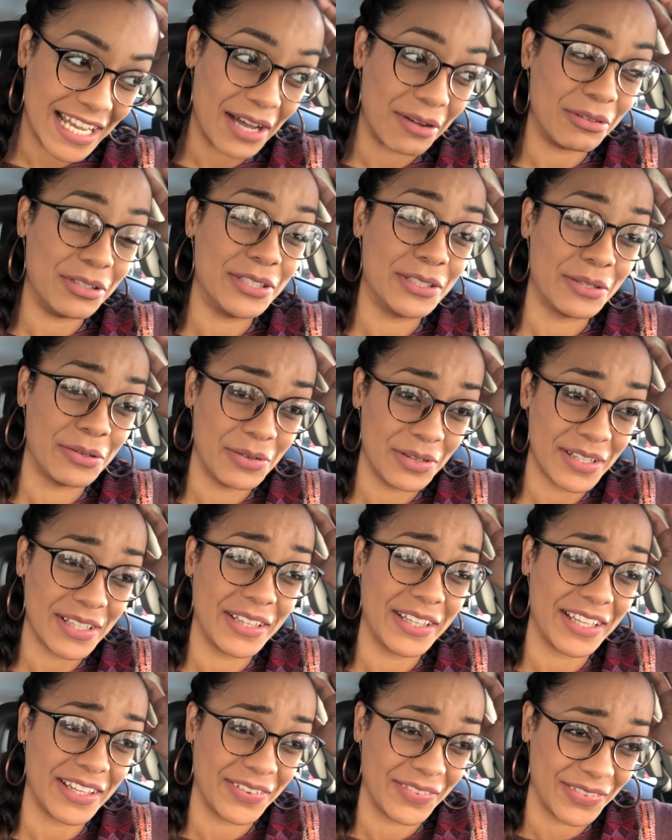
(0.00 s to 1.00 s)
that was
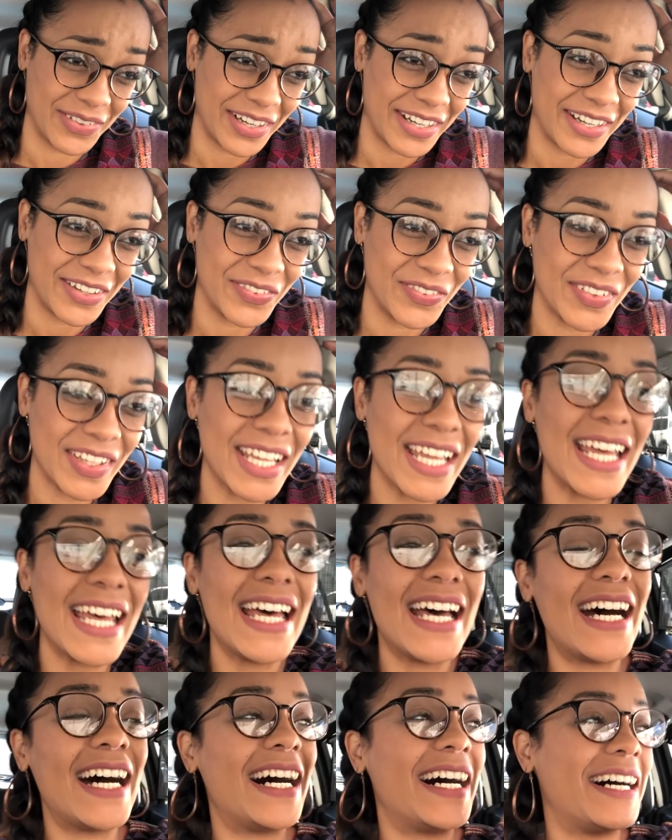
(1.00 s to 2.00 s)
really rough.
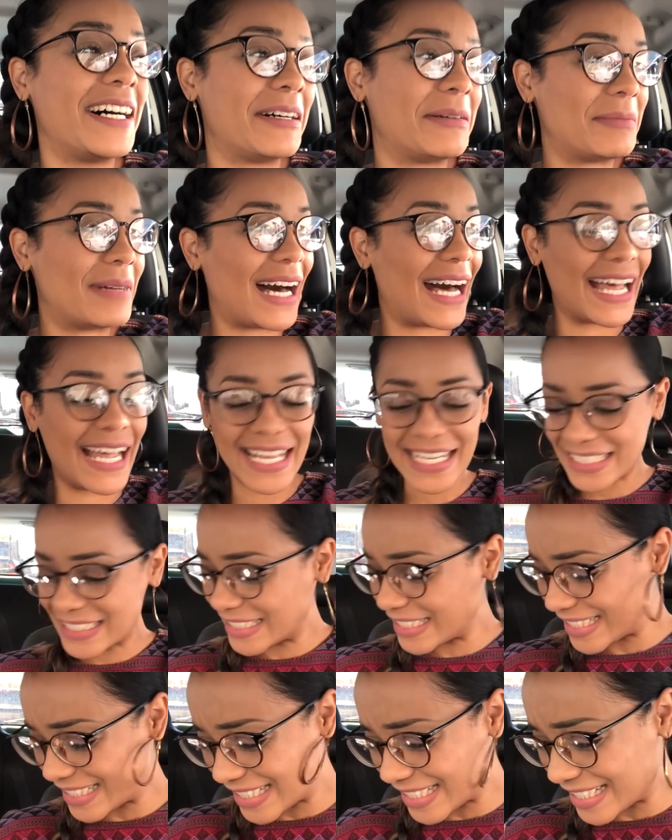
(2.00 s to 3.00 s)
Um, I
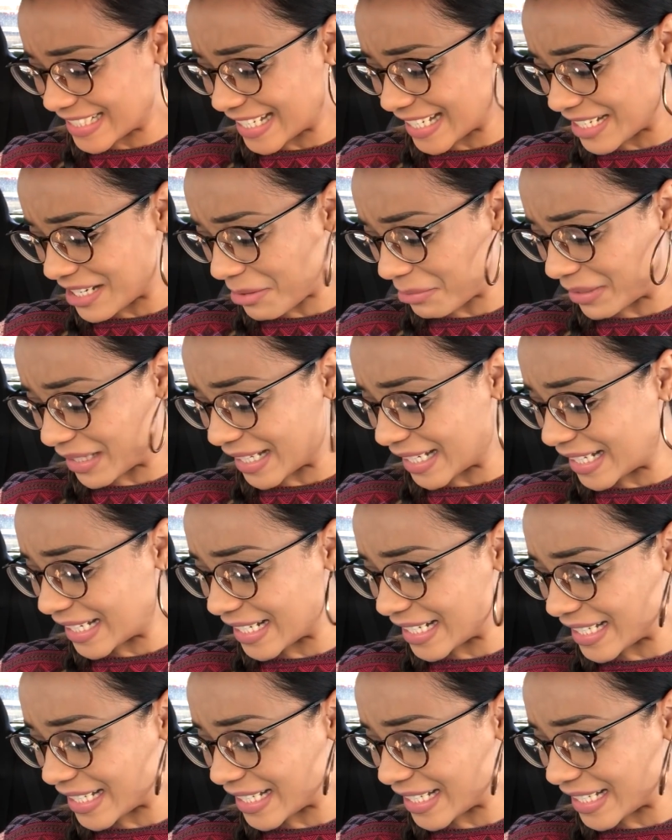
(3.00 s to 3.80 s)
actually didn't end up getting